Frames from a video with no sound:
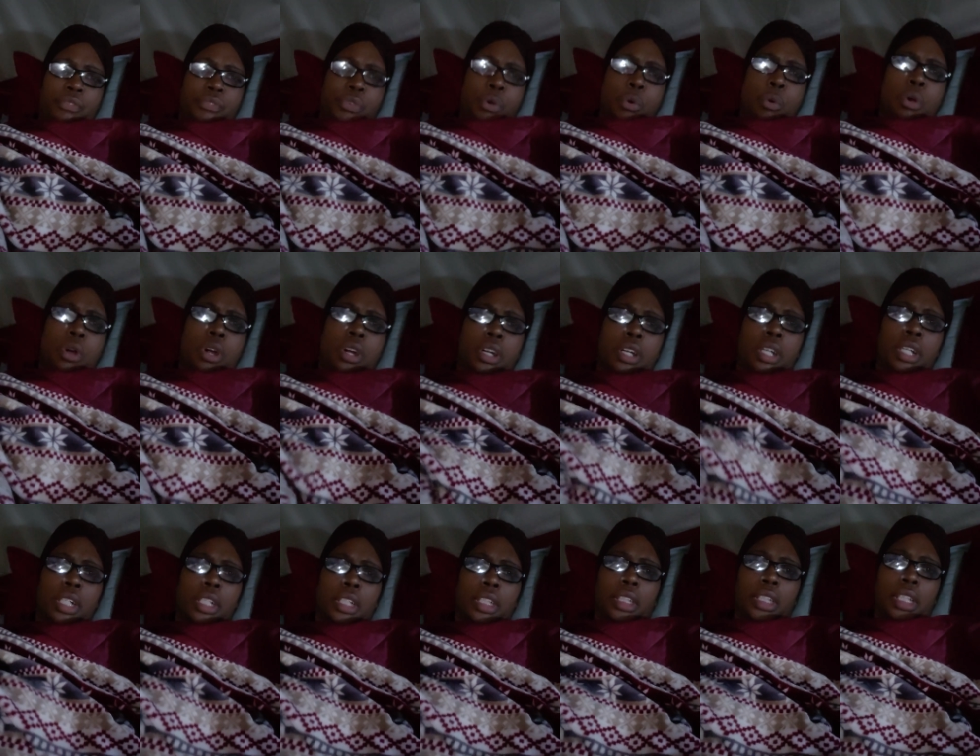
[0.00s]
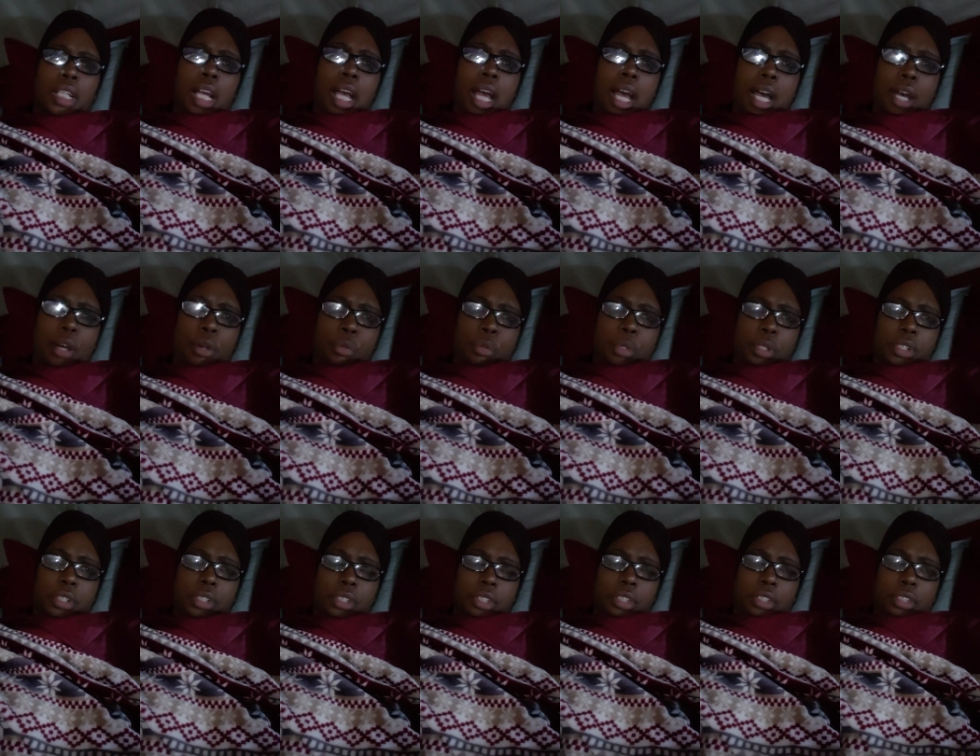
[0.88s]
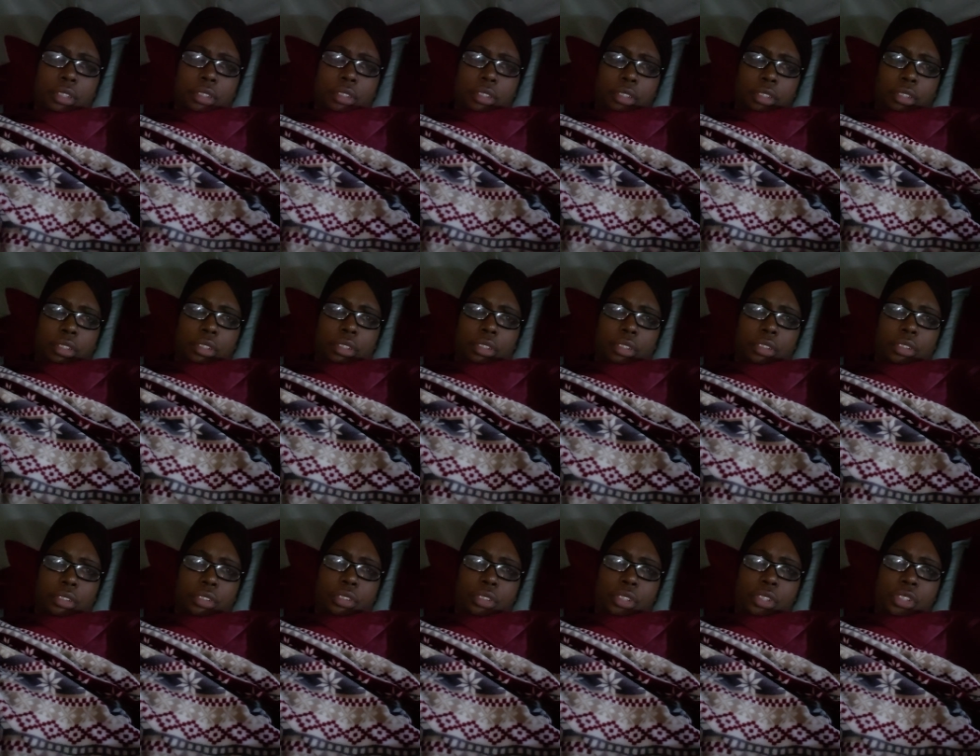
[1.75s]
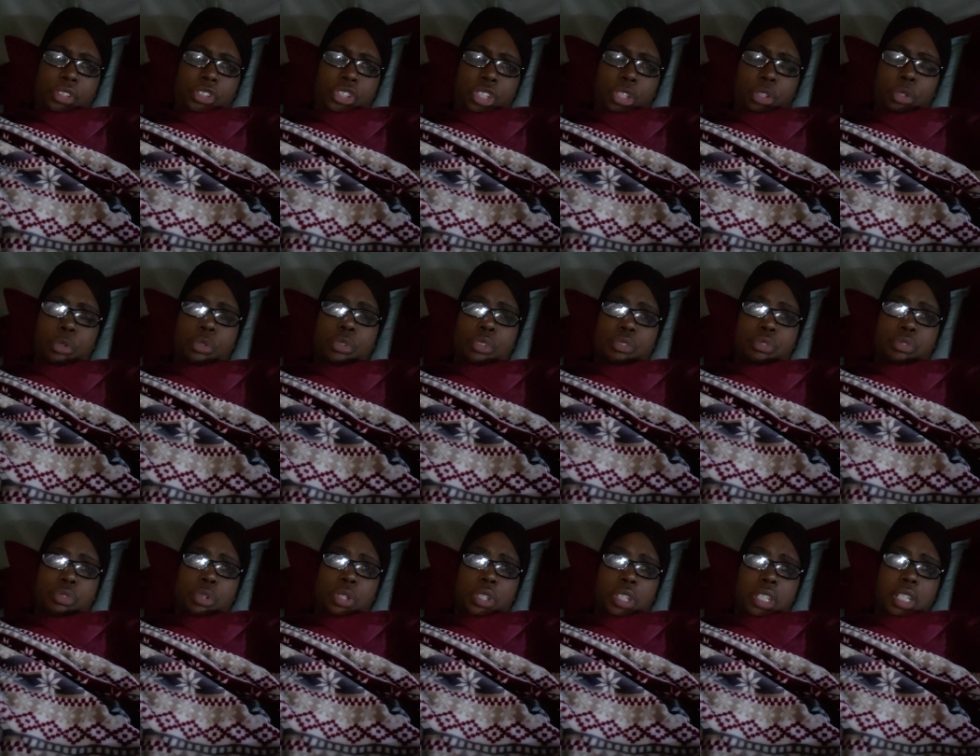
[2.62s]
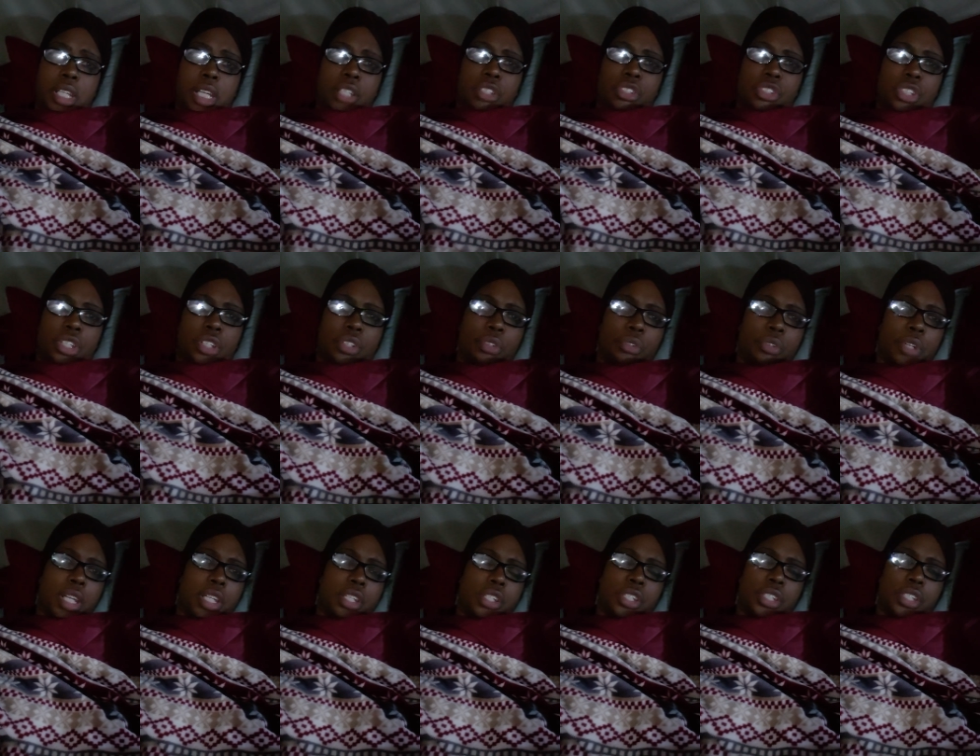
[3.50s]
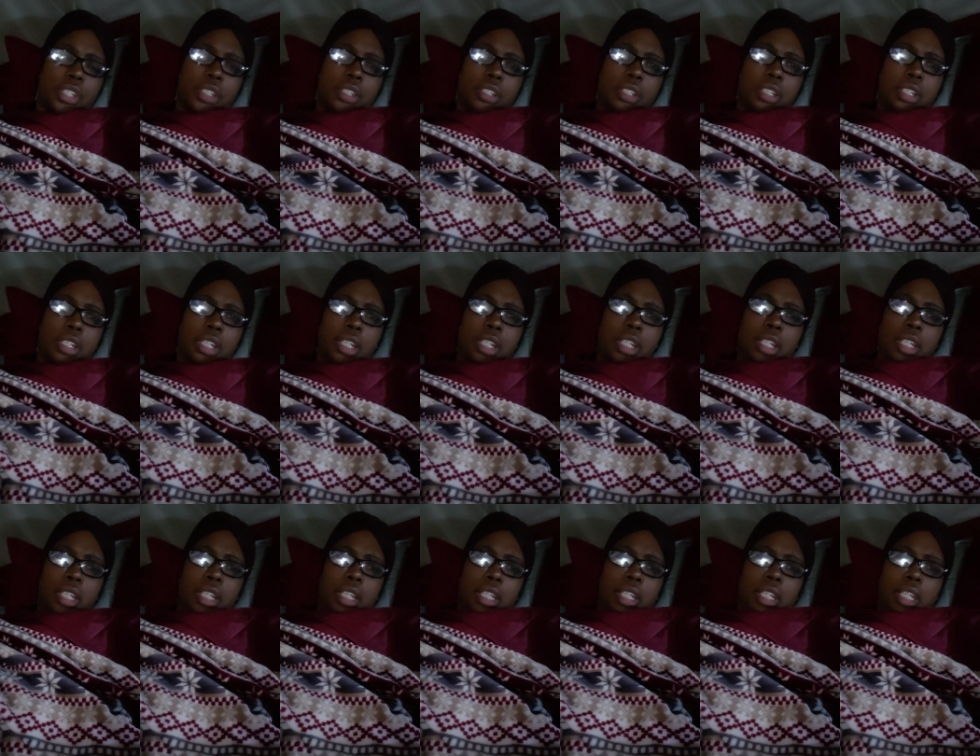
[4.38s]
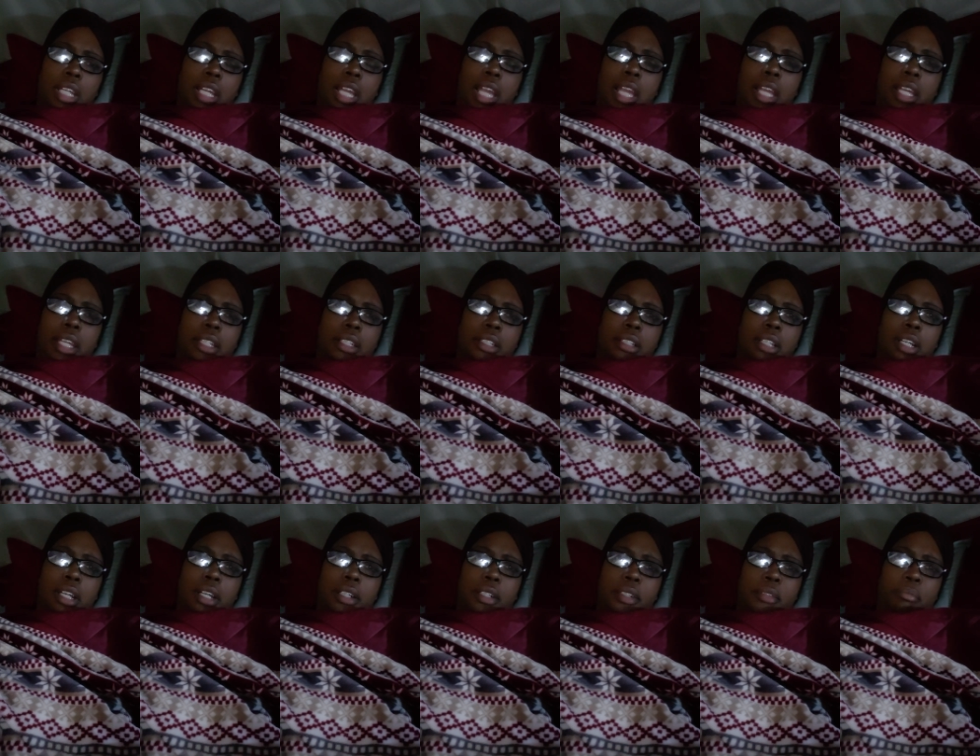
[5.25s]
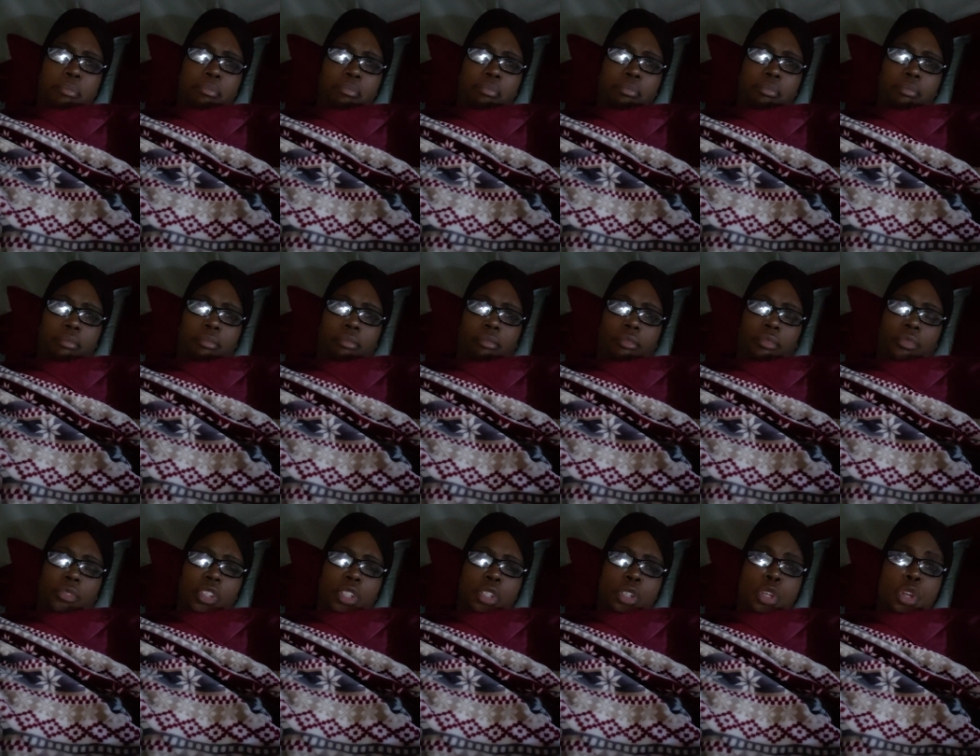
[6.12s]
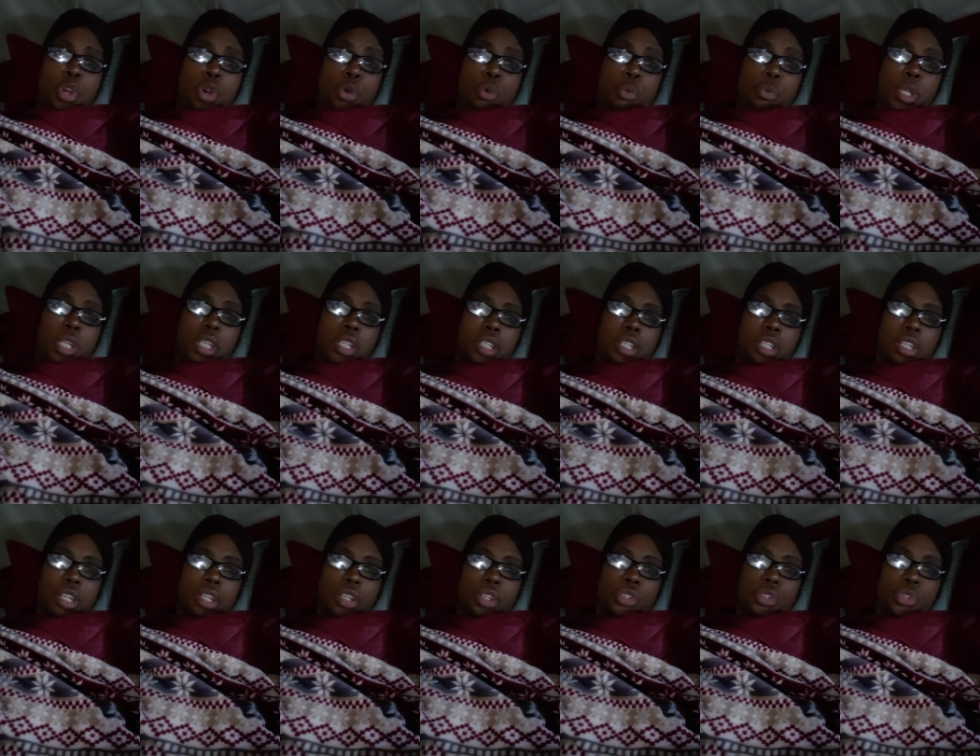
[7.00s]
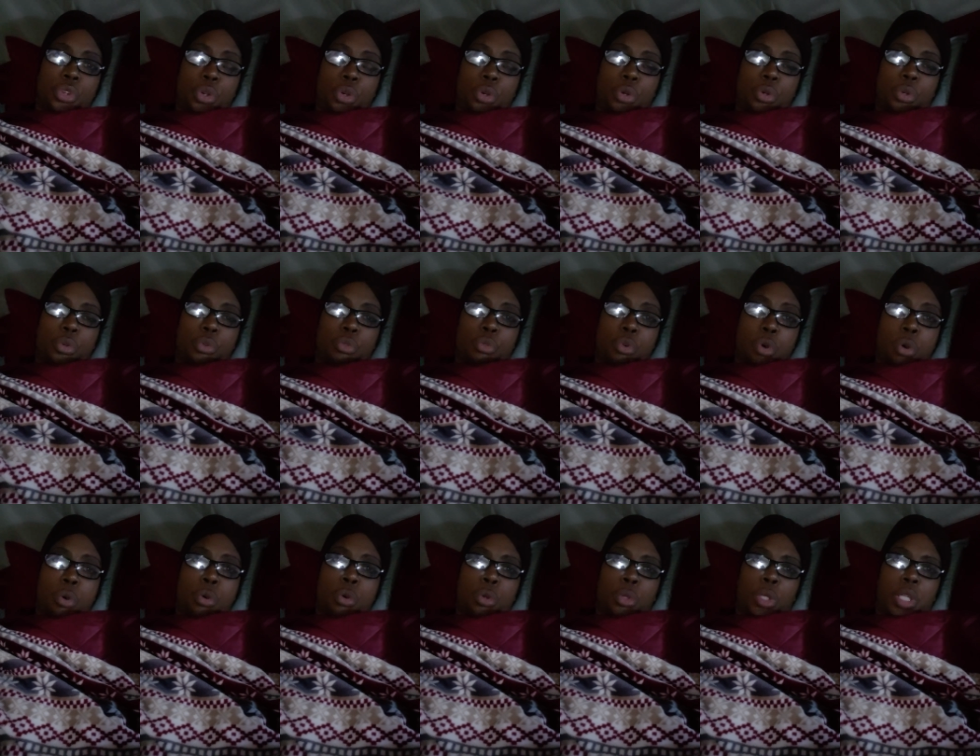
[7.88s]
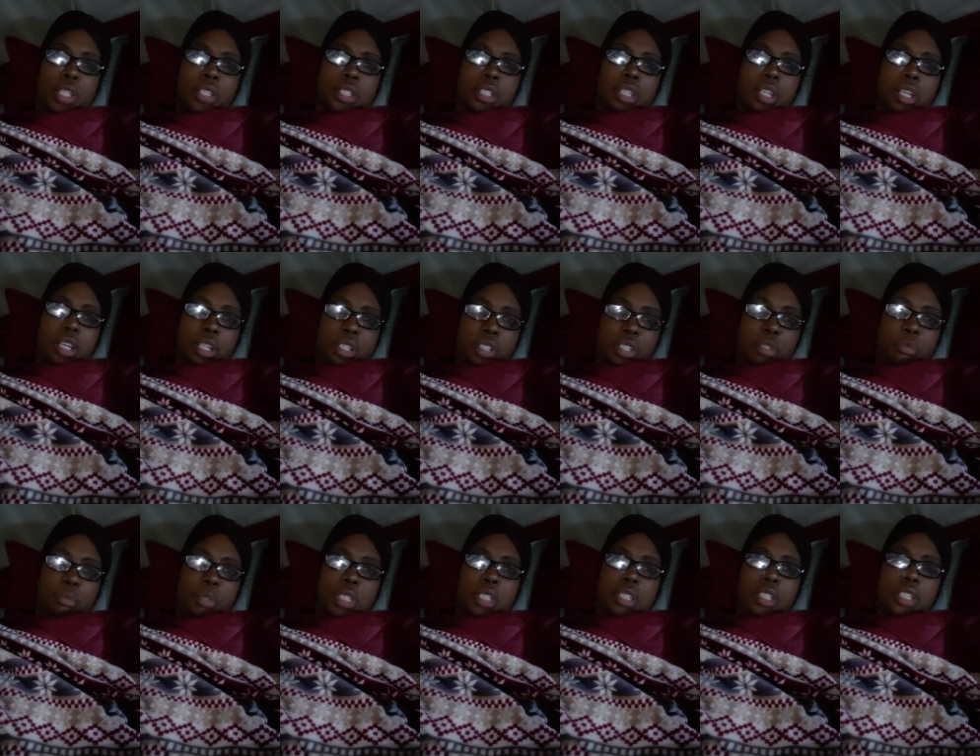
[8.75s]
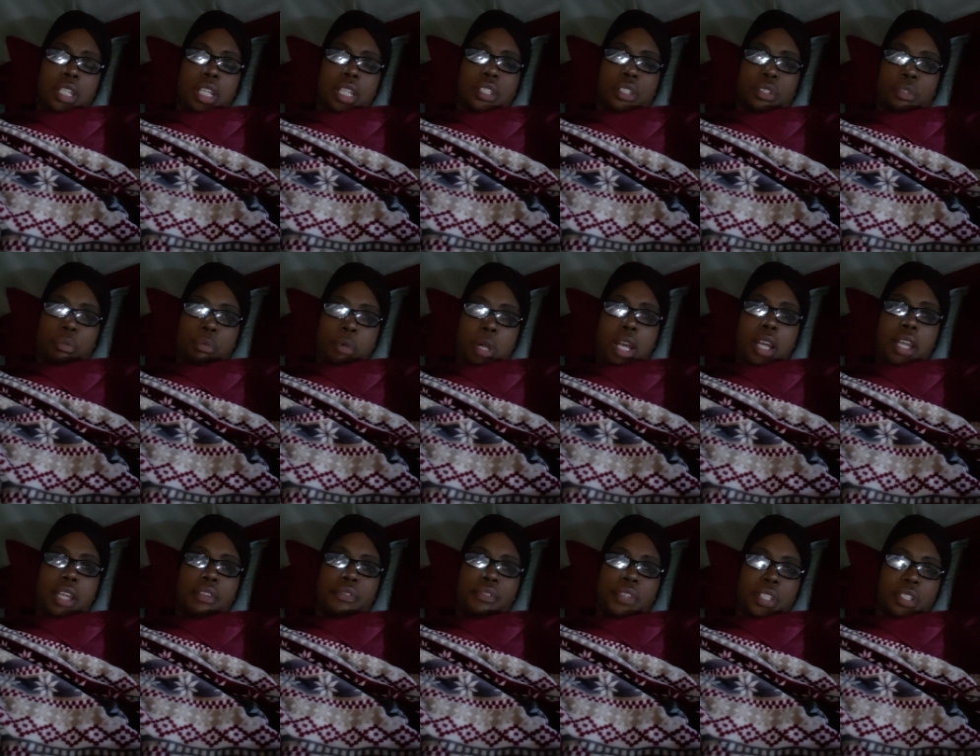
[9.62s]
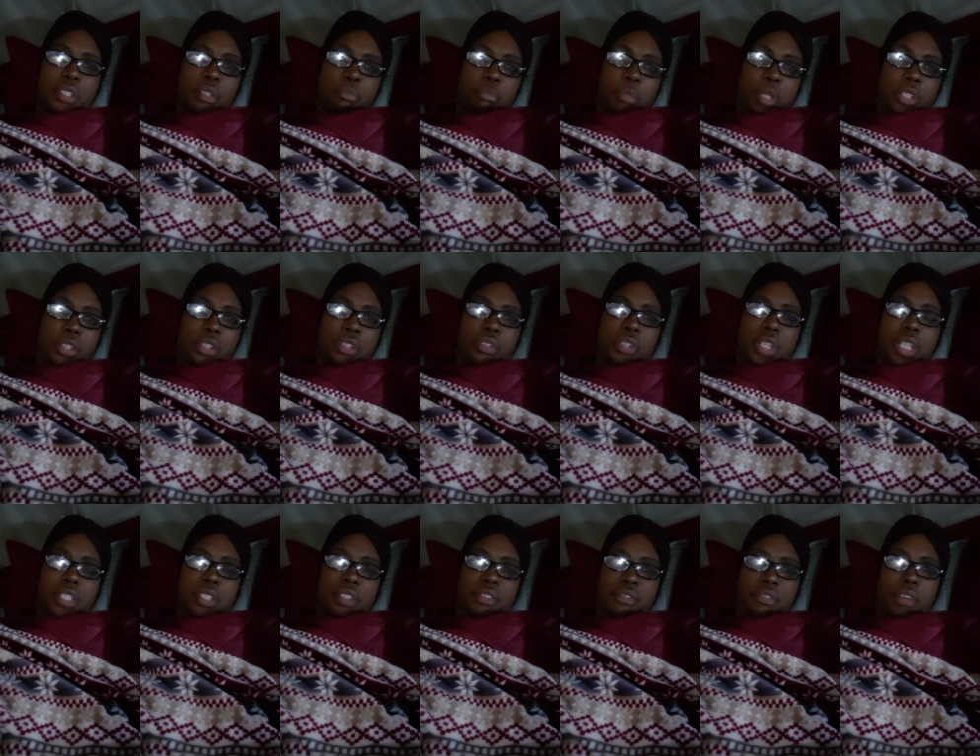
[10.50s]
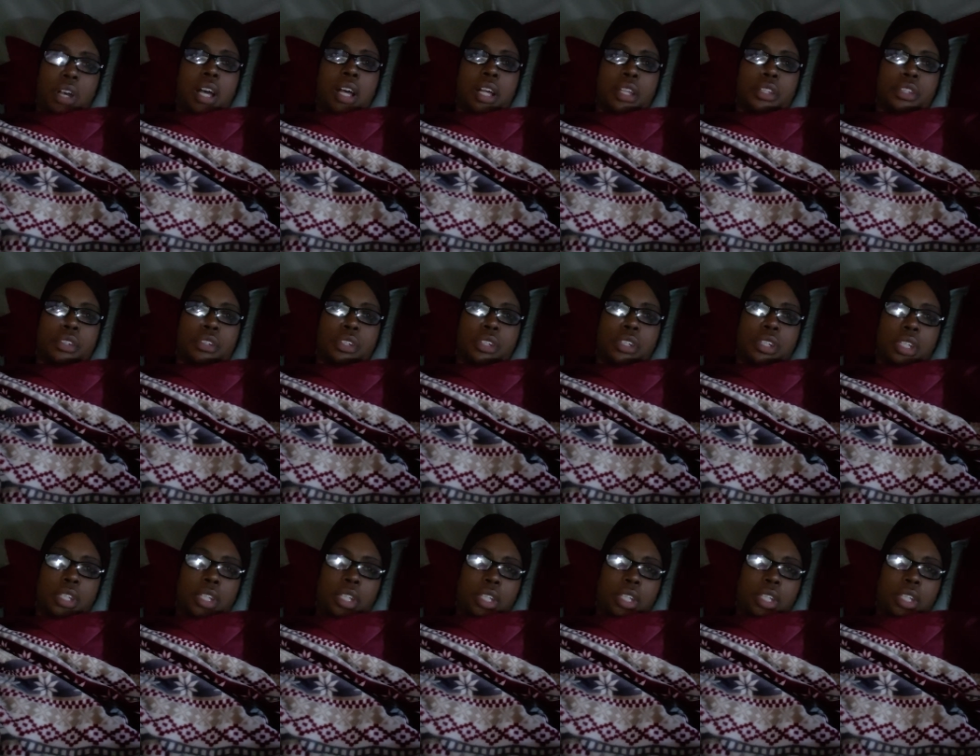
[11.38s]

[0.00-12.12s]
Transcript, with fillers: for our your children for the next generation and um, knowing your role as a husband, as a wife, as a mother, as a father,